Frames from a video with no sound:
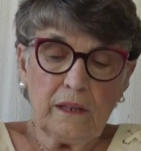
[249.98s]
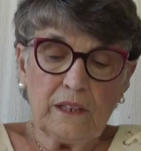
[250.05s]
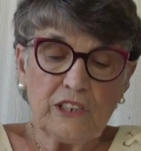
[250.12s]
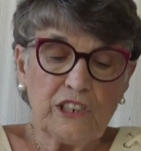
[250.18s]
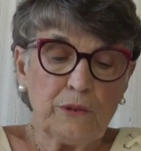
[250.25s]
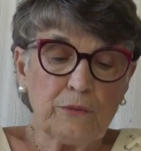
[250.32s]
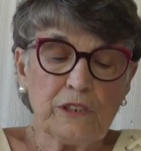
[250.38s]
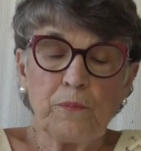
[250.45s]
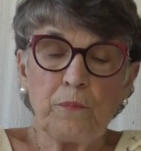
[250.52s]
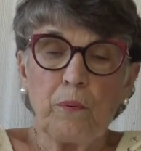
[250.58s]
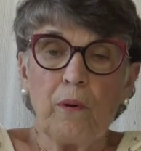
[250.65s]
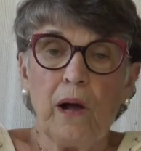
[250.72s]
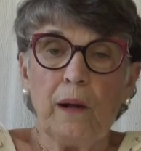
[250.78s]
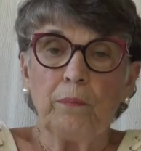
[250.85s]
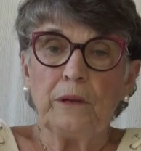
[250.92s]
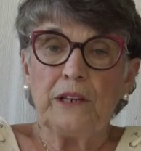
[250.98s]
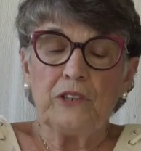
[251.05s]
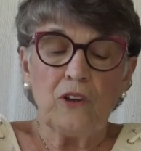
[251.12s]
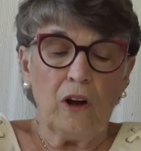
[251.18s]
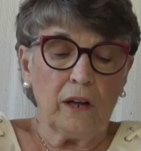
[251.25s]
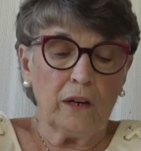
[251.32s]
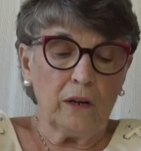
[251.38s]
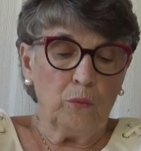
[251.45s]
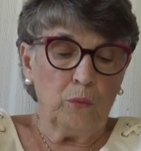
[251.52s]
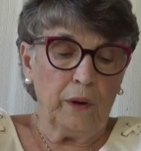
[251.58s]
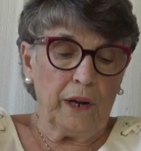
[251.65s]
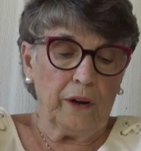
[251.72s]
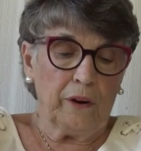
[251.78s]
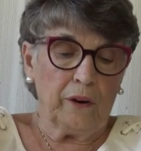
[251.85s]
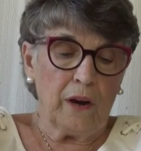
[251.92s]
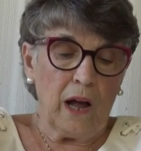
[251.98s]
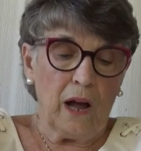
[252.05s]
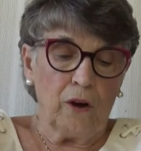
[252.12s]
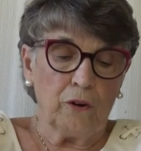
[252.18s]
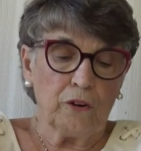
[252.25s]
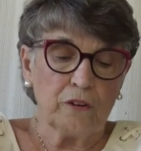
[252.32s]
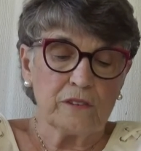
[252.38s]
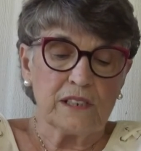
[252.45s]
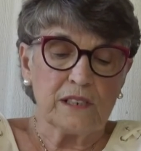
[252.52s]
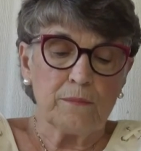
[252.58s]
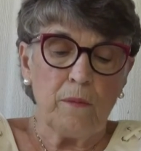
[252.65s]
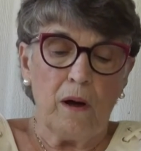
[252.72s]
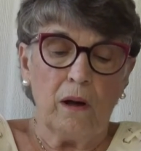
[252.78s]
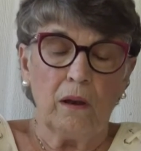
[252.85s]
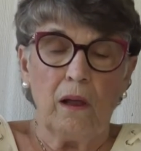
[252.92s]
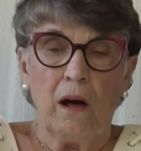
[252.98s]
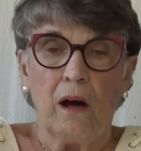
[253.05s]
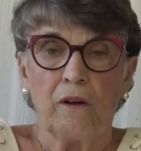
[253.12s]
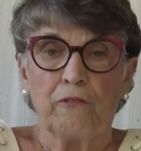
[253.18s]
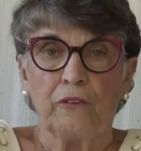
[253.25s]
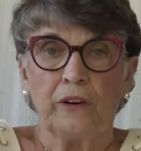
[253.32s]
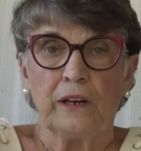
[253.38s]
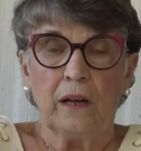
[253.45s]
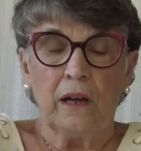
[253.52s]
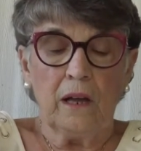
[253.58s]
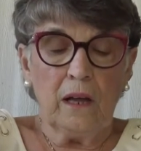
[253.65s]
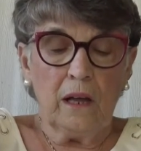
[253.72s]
she was probably not aware how her small offering